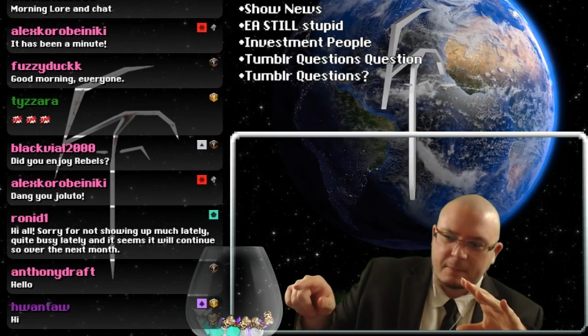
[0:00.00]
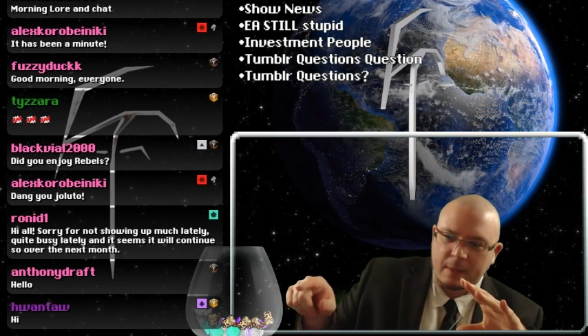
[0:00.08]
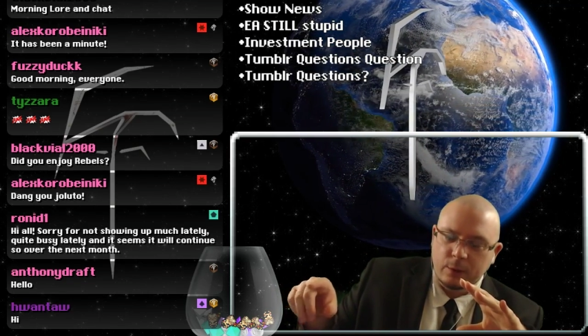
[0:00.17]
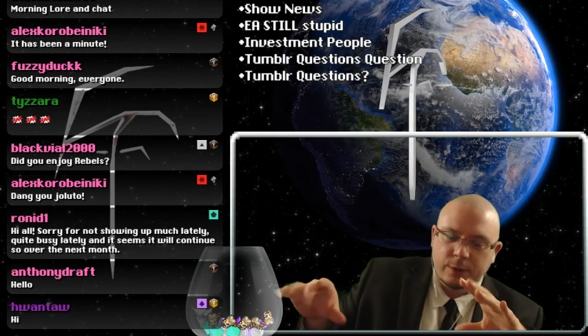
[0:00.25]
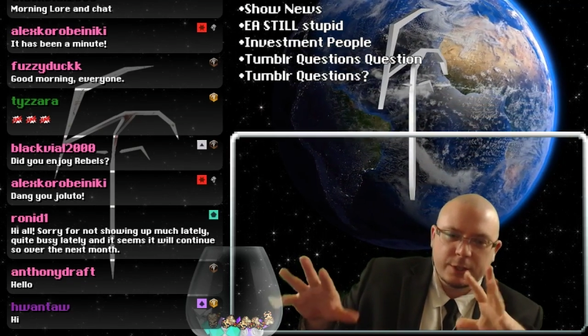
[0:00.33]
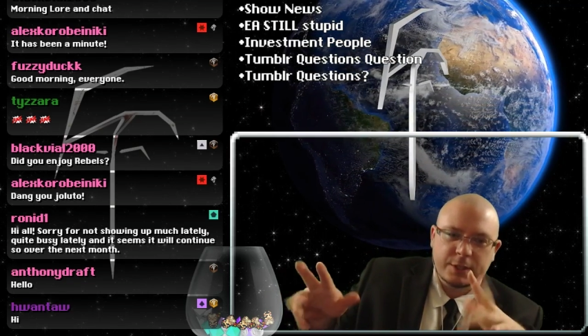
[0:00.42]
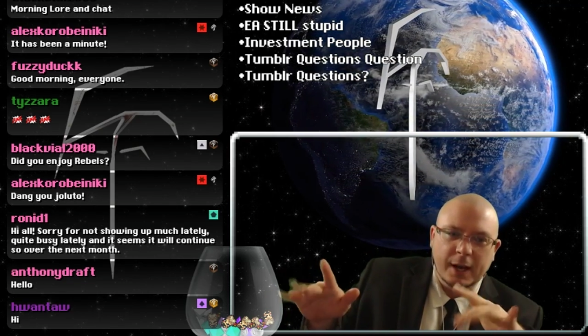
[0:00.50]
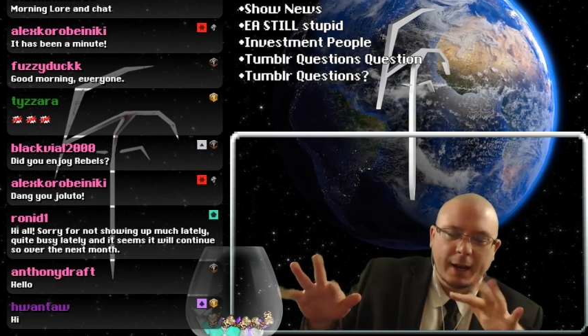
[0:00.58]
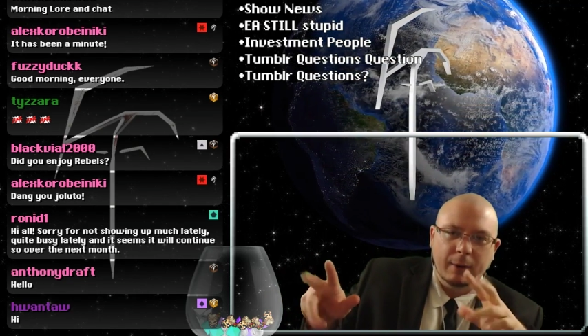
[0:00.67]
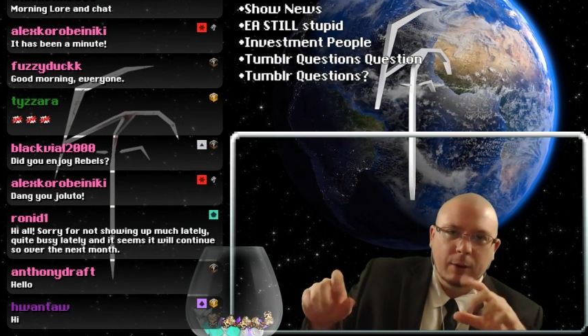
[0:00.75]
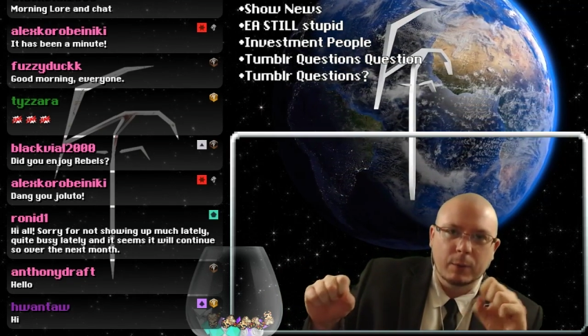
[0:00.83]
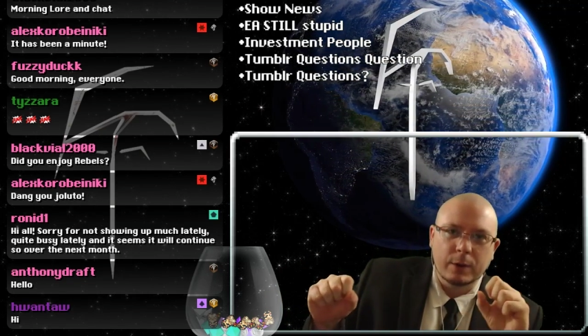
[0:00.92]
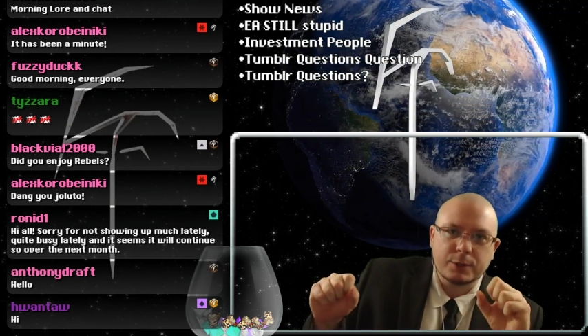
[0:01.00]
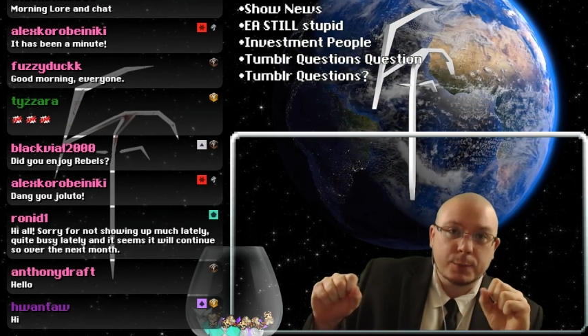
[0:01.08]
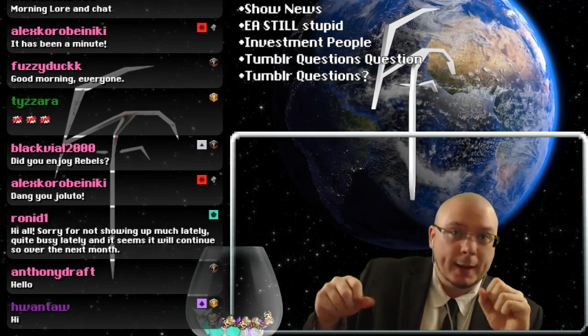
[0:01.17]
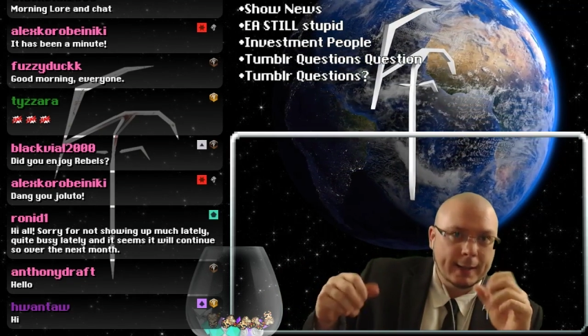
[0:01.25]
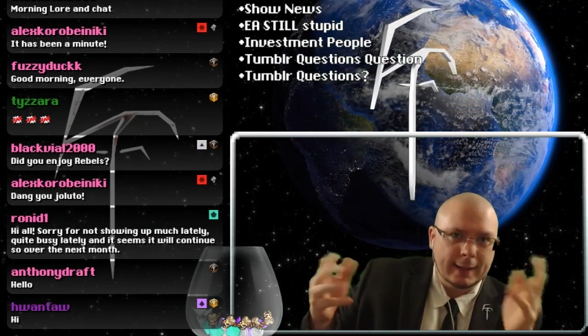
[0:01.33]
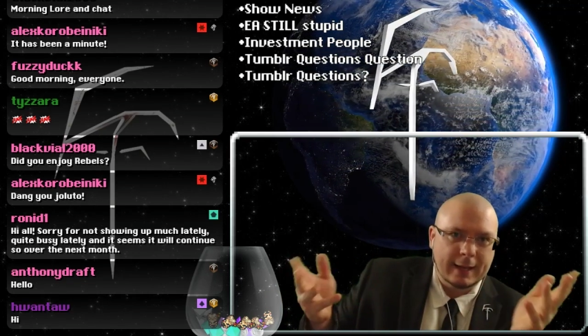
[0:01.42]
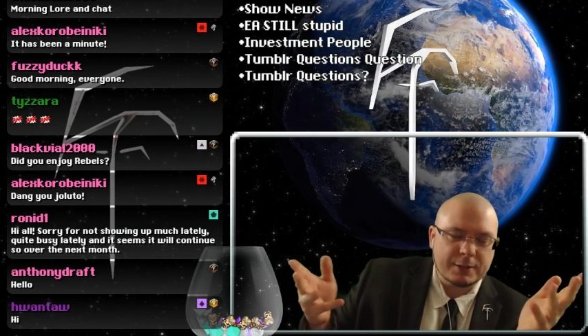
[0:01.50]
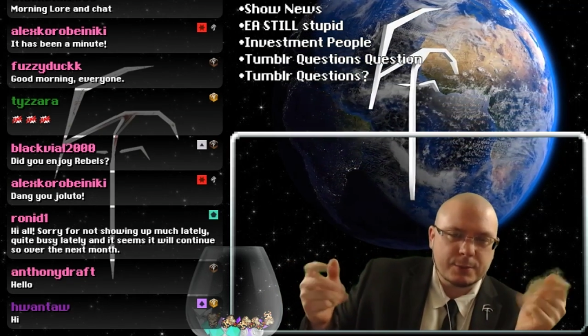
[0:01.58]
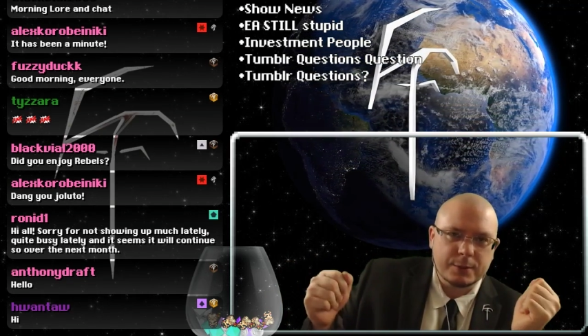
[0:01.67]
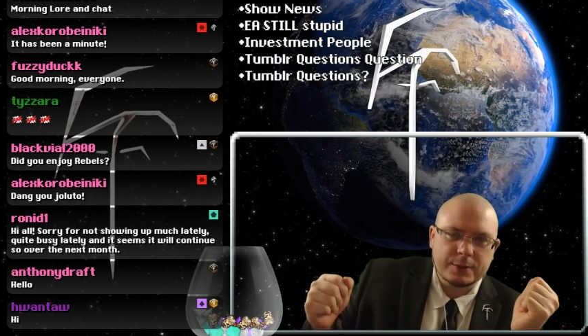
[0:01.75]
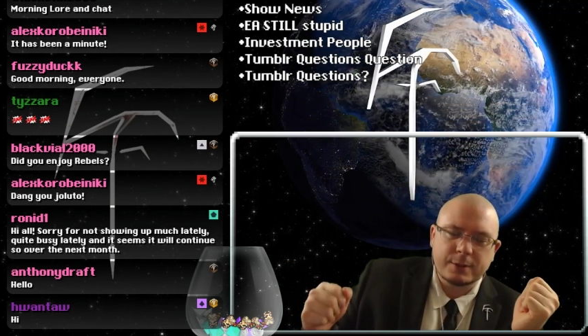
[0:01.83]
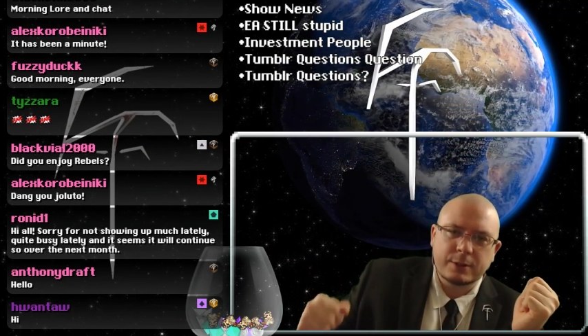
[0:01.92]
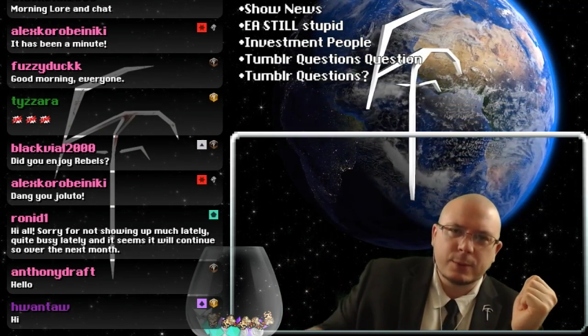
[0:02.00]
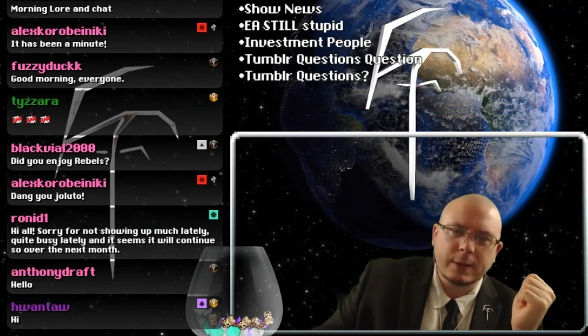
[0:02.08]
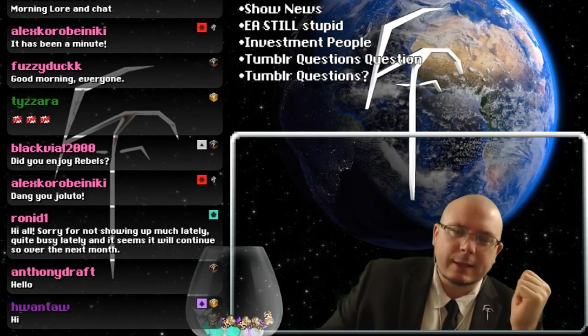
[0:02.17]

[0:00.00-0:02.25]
which is not how it was when I last was doing